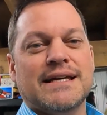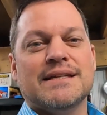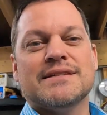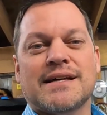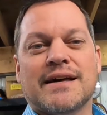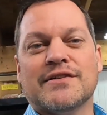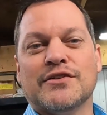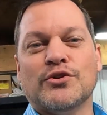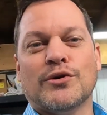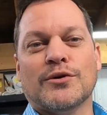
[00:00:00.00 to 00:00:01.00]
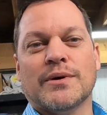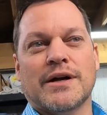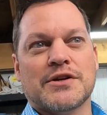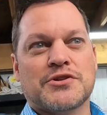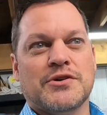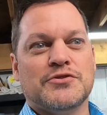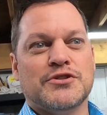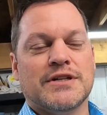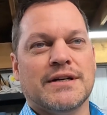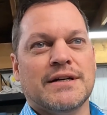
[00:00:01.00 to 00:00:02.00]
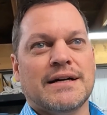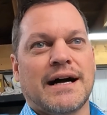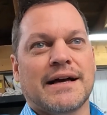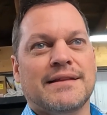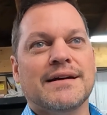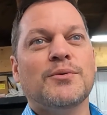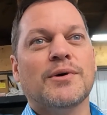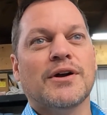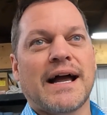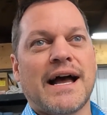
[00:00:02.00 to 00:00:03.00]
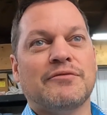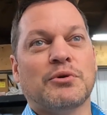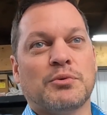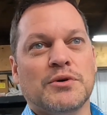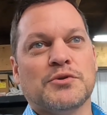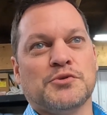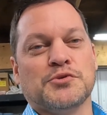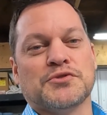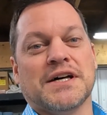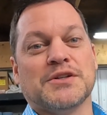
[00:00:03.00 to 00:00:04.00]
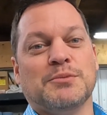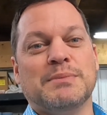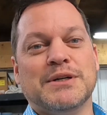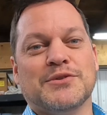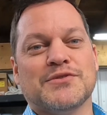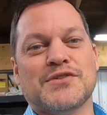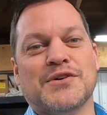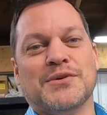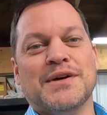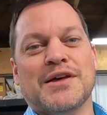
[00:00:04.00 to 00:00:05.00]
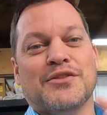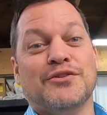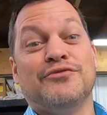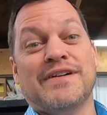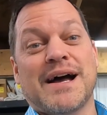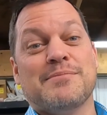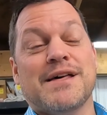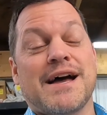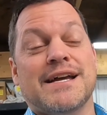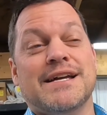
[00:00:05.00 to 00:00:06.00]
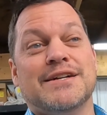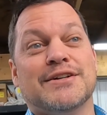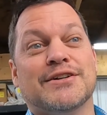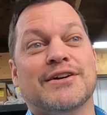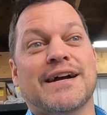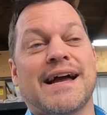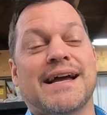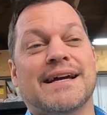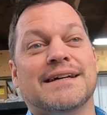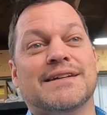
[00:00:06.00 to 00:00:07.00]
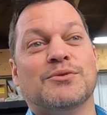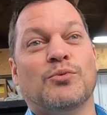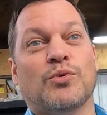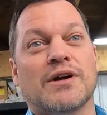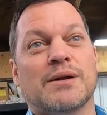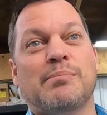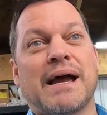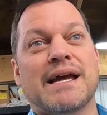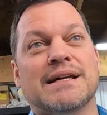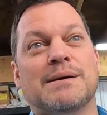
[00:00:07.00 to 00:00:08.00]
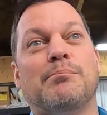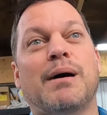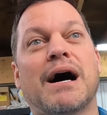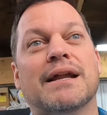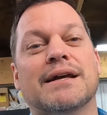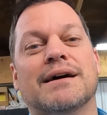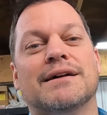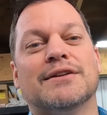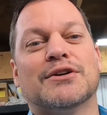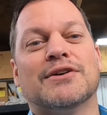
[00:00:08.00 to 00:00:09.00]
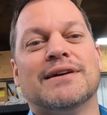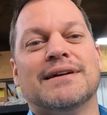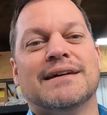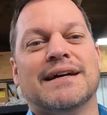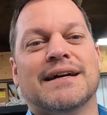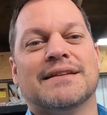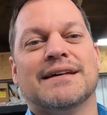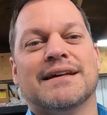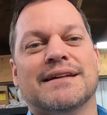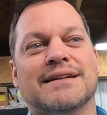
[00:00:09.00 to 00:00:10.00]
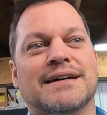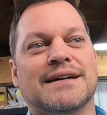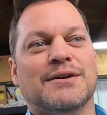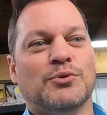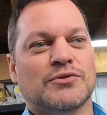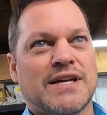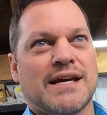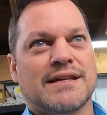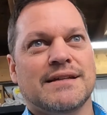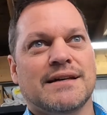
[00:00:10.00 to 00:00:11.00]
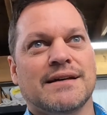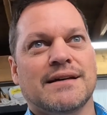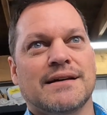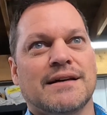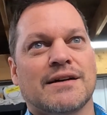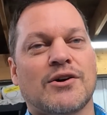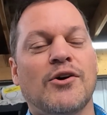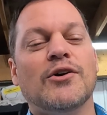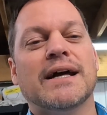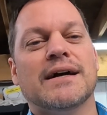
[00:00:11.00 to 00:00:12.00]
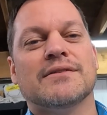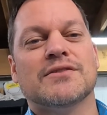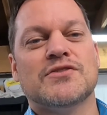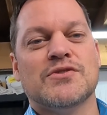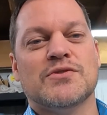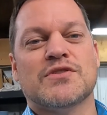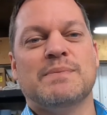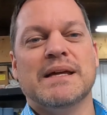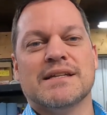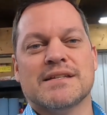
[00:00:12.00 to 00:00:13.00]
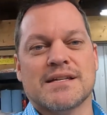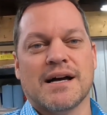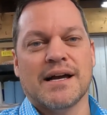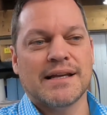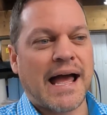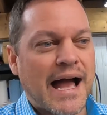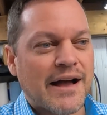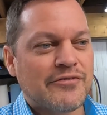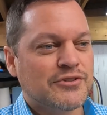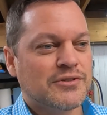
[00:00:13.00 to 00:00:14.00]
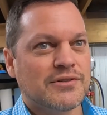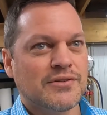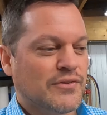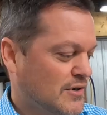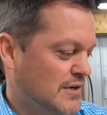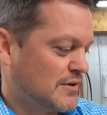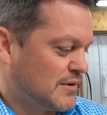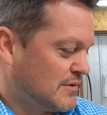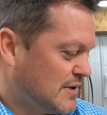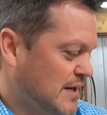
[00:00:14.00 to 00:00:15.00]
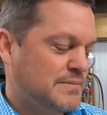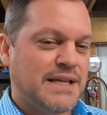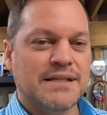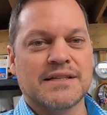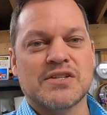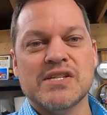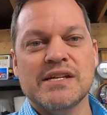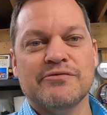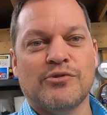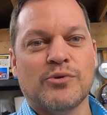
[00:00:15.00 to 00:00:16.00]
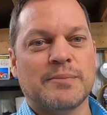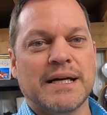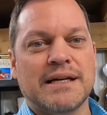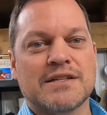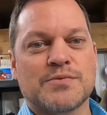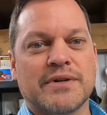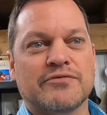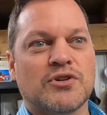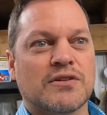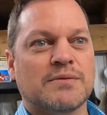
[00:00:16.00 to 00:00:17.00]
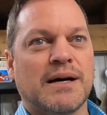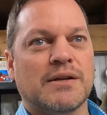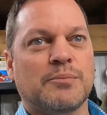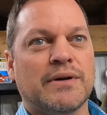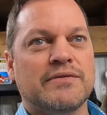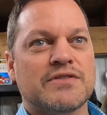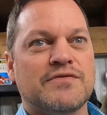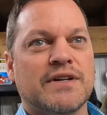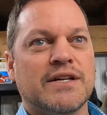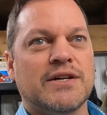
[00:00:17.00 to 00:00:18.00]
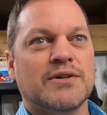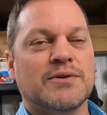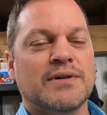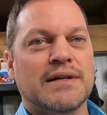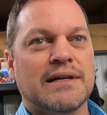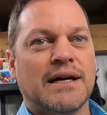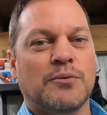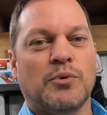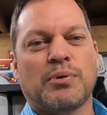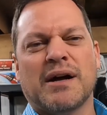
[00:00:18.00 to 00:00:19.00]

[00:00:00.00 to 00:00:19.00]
the inside of the door where I showed you, I think we're going to have a real cool tunnel built. So they'll fab that here, and we're going to paint it body color. And then we'll take the car down to Speed and Design after. They're going to update the seat for me, as we have talked about in a previous video. And we'll